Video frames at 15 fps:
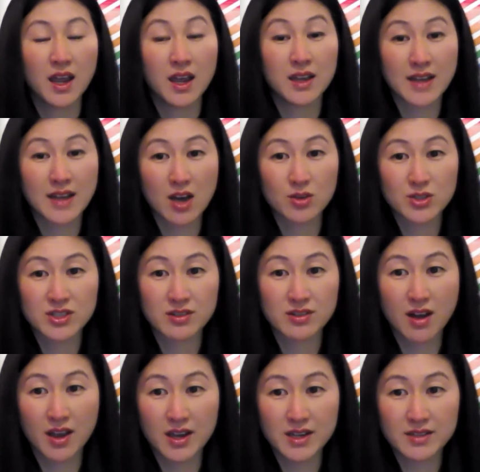And now
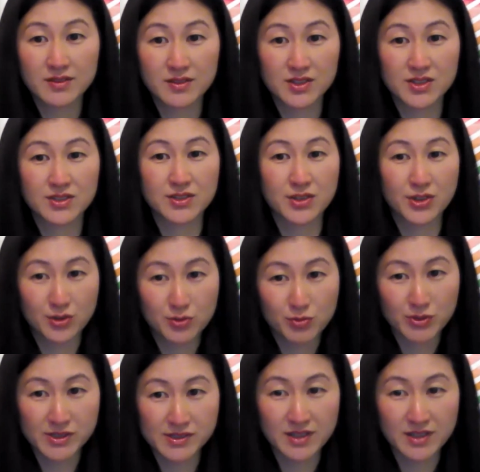tonight, this is the third
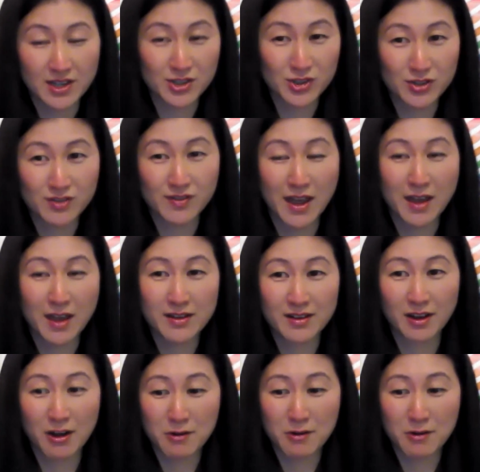presentation that